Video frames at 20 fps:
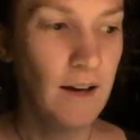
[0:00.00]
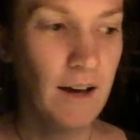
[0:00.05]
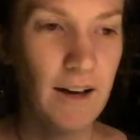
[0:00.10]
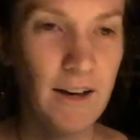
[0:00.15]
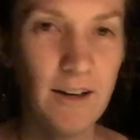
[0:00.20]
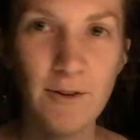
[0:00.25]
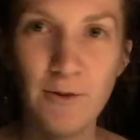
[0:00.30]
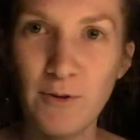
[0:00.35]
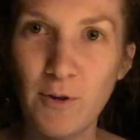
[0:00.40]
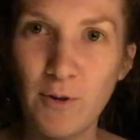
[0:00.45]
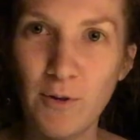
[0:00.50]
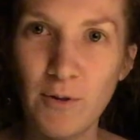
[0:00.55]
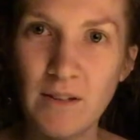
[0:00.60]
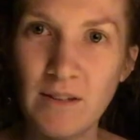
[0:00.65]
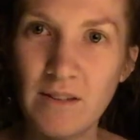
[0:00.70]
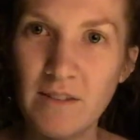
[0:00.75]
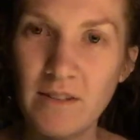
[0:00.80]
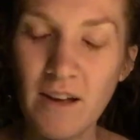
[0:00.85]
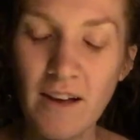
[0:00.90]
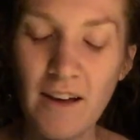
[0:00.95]
I don't know, the
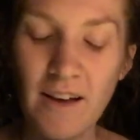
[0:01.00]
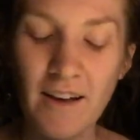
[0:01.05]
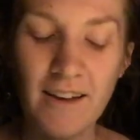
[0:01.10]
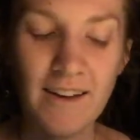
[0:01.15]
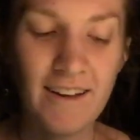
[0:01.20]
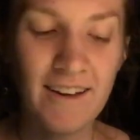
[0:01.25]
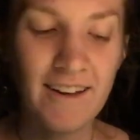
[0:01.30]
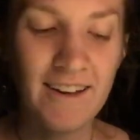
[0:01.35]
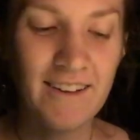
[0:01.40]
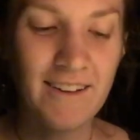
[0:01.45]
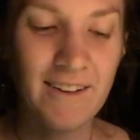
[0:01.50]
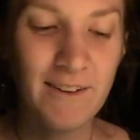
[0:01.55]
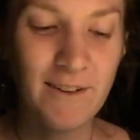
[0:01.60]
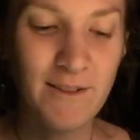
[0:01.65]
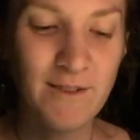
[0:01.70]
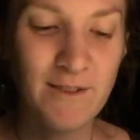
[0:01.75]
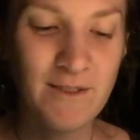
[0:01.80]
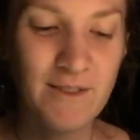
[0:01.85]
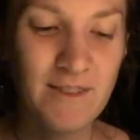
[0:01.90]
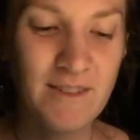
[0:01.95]
sun
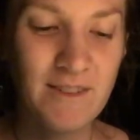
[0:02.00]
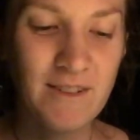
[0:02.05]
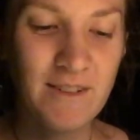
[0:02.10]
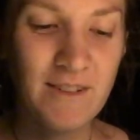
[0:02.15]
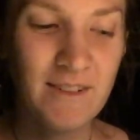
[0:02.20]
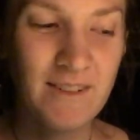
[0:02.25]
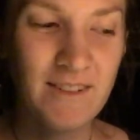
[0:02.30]
is,